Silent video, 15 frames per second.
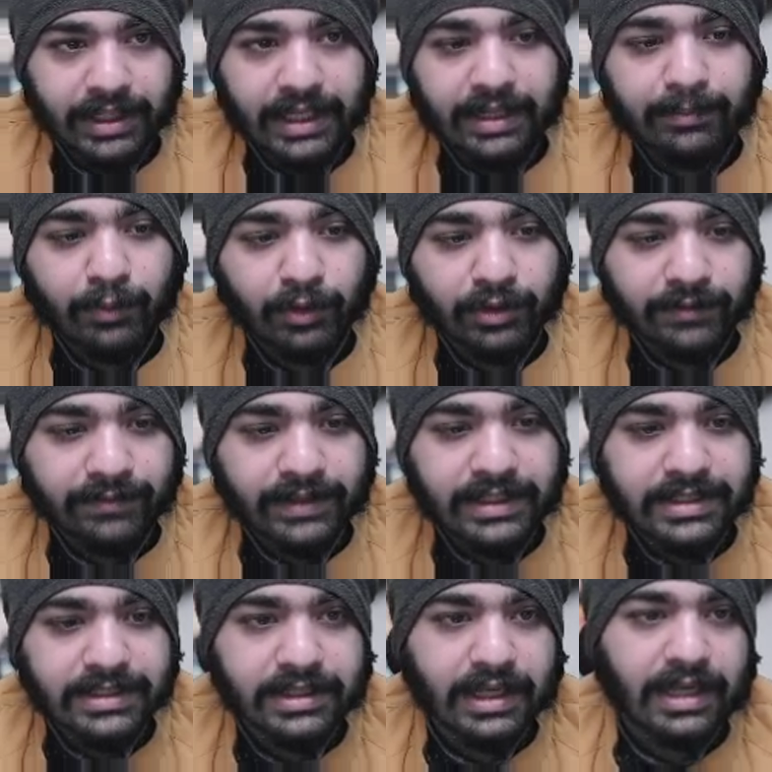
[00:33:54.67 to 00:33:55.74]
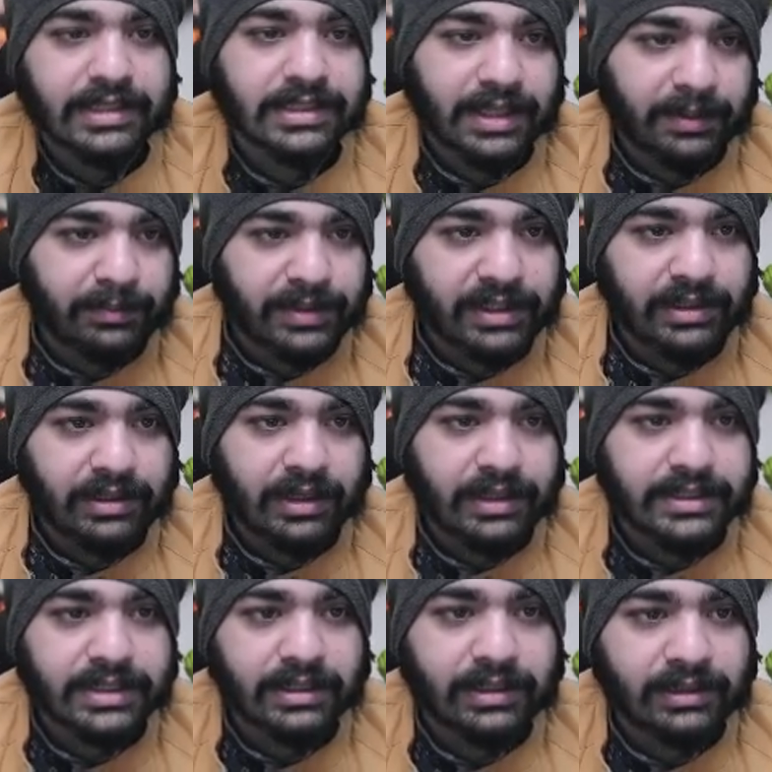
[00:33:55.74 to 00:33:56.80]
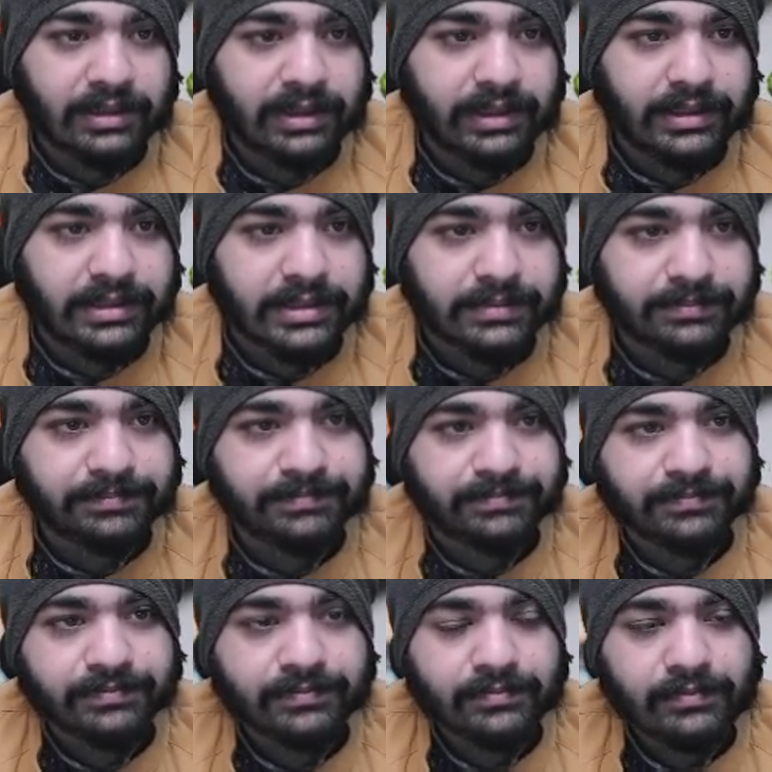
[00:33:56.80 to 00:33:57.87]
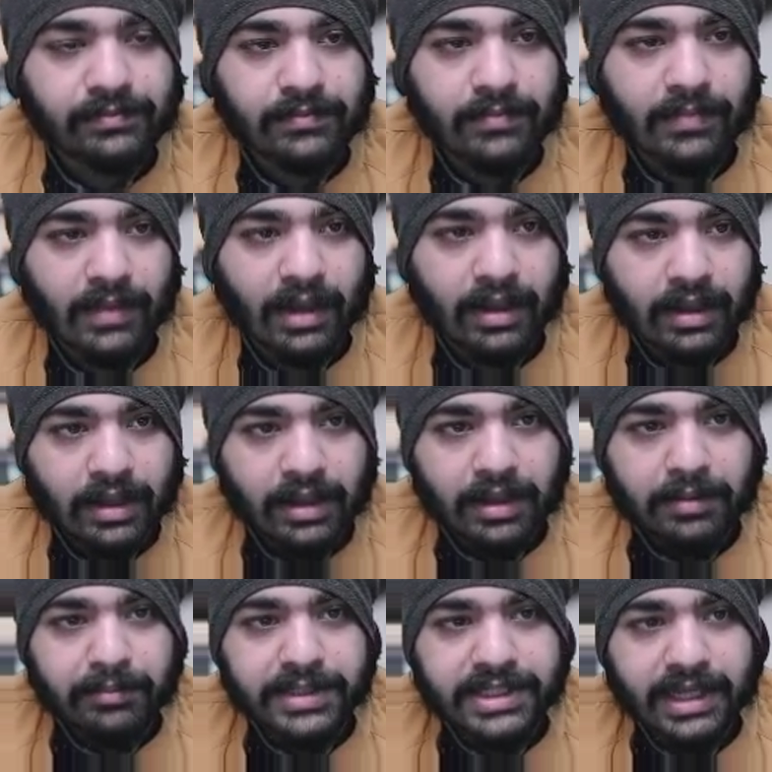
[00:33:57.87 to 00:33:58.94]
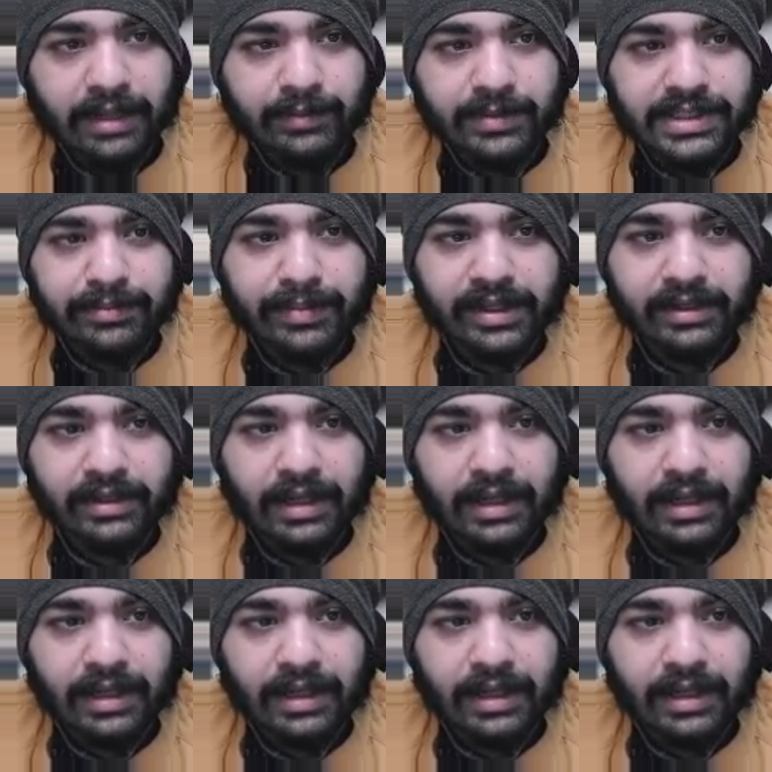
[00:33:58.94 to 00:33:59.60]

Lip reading: In both of these, they're asking me a certain things. Beschreiben Sie mehrere